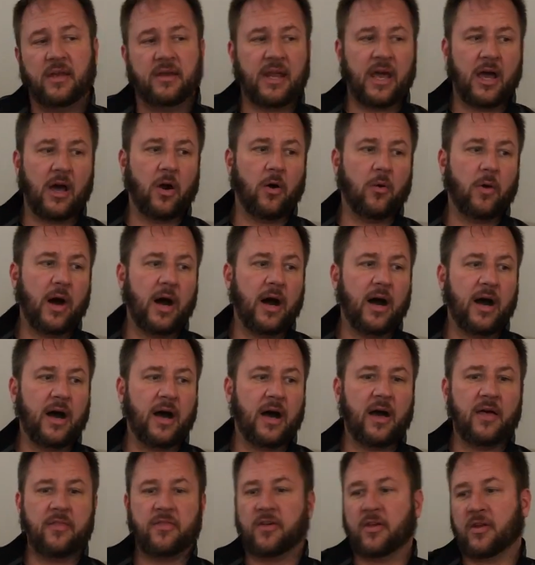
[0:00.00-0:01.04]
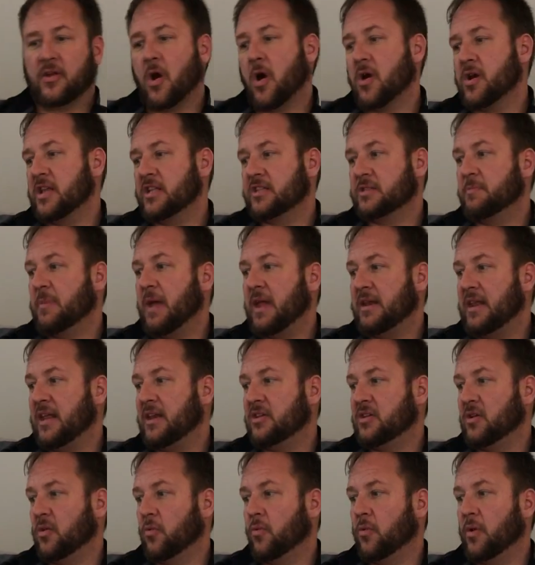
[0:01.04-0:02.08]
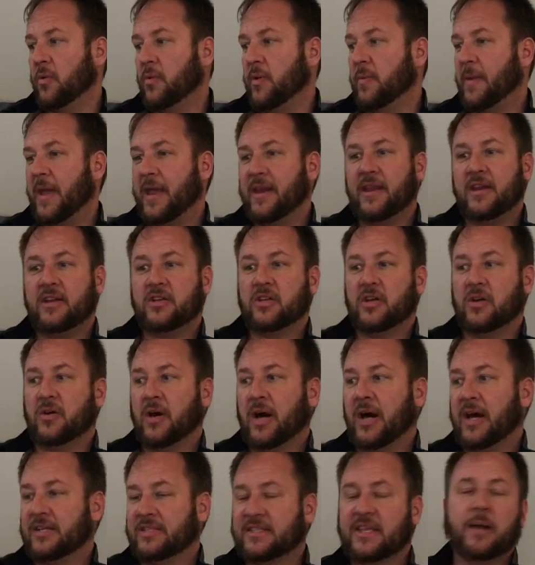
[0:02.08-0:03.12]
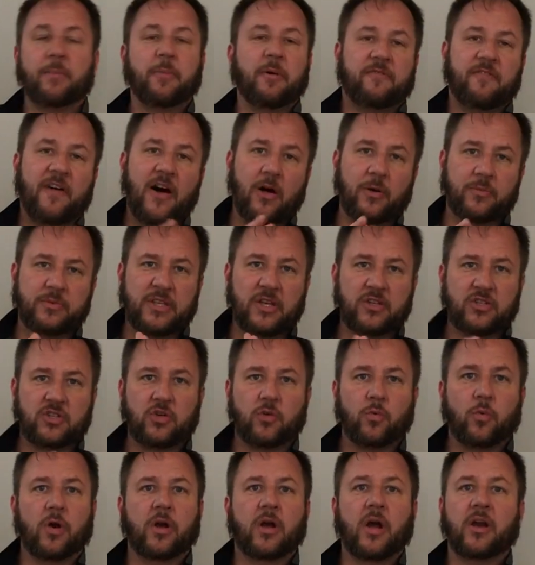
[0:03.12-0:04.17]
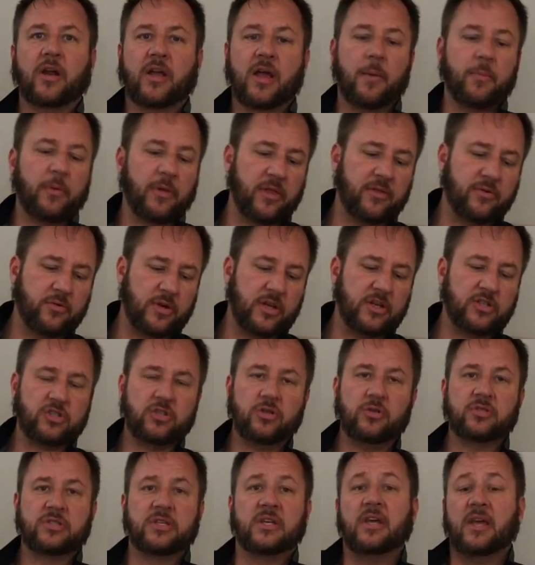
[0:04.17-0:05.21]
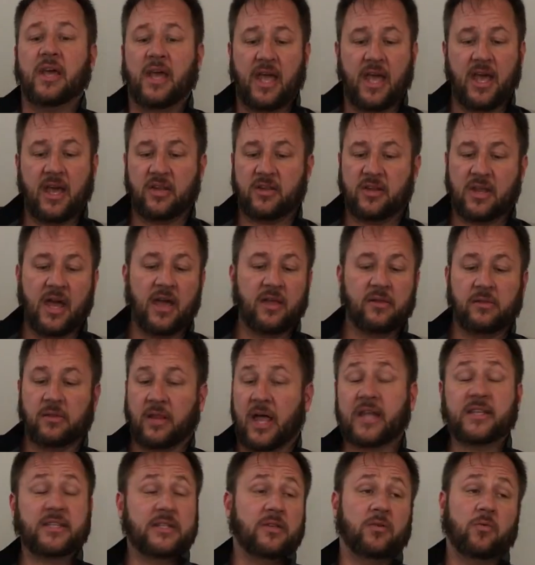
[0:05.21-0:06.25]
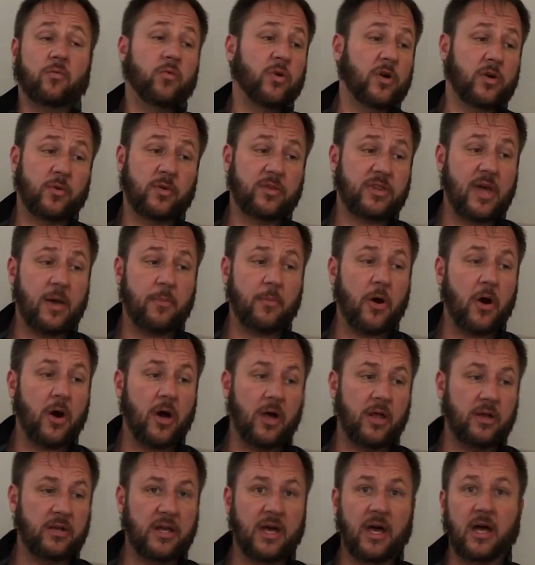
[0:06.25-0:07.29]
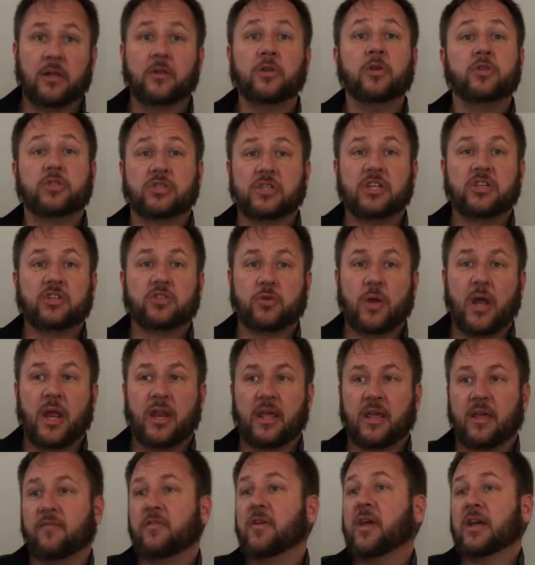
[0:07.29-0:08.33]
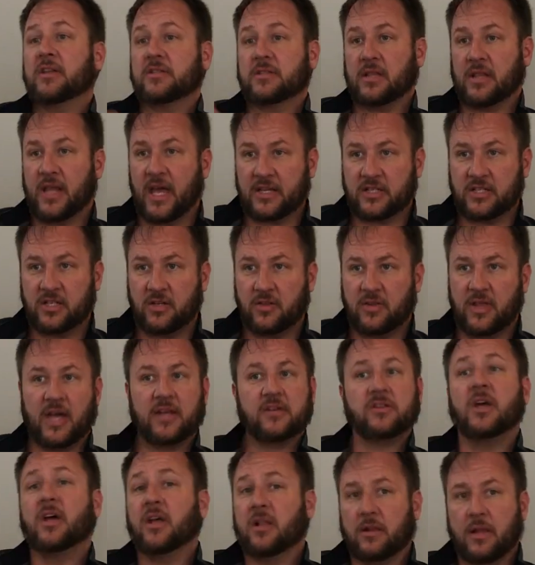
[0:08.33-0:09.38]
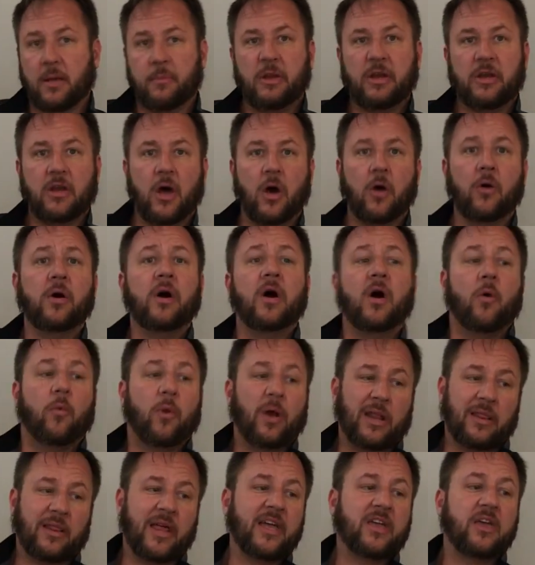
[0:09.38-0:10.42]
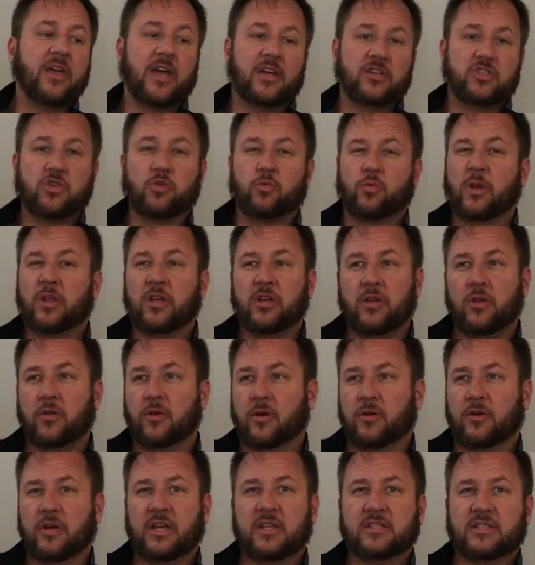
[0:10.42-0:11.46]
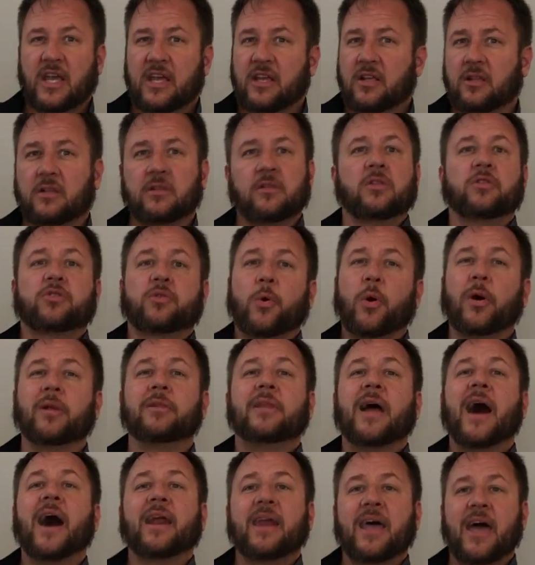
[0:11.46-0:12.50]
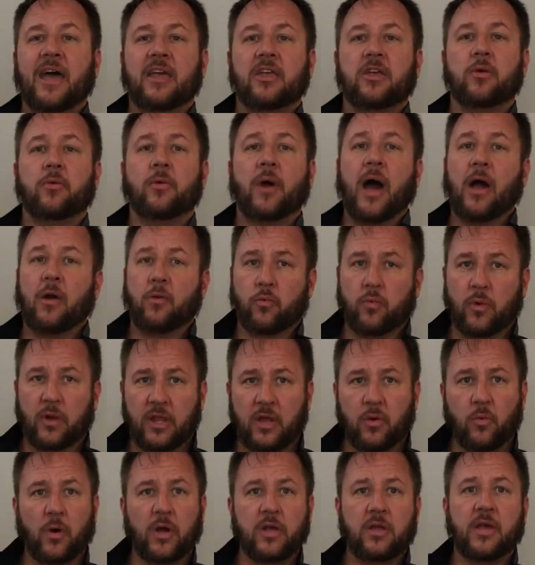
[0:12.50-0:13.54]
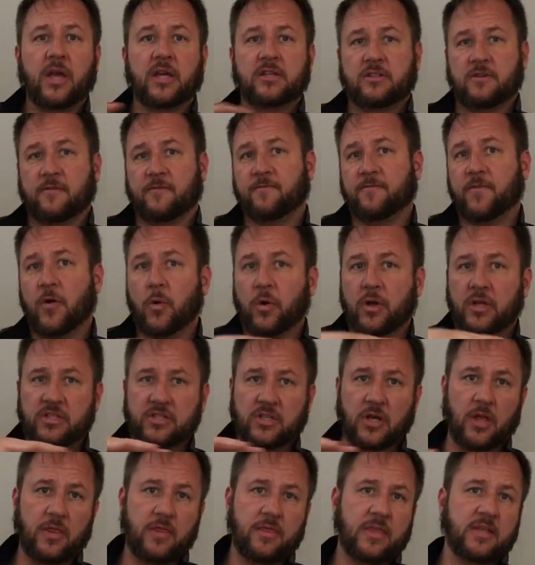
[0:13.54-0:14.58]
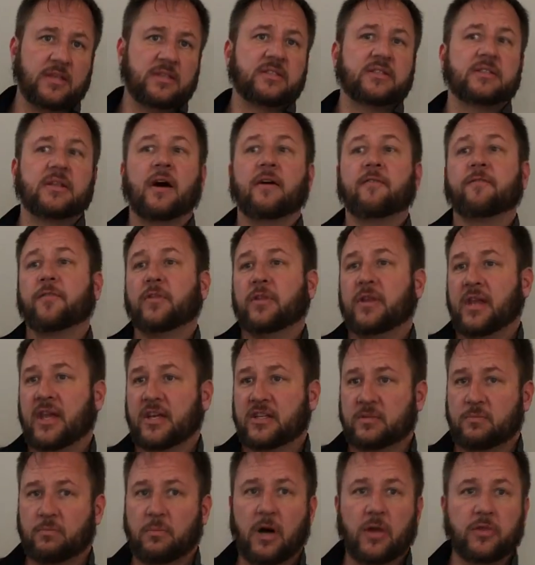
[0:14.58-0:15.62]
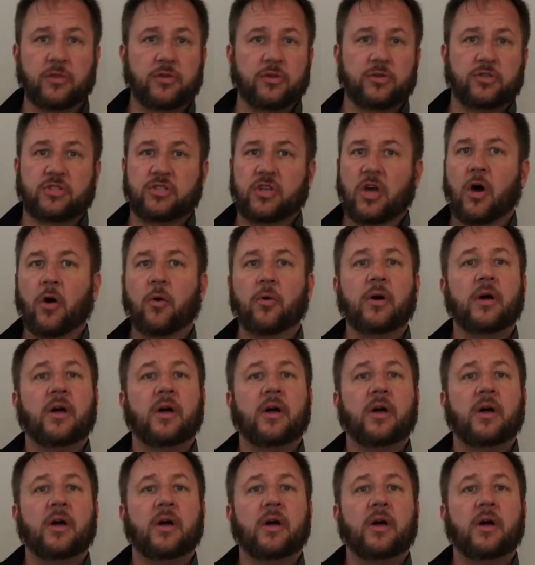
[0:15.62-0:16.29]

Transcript: Now, uh, the Guardians may need to, we may need to uh, set up a follow-up session to work on a couple other issues, and I'd like to work with them on uh, loose leash training. If you guys would like to do that, let me know. What I'd like you guys to really do, though, is I throw a lot at you. I really want you guys to focus on this stuff for the next month or so.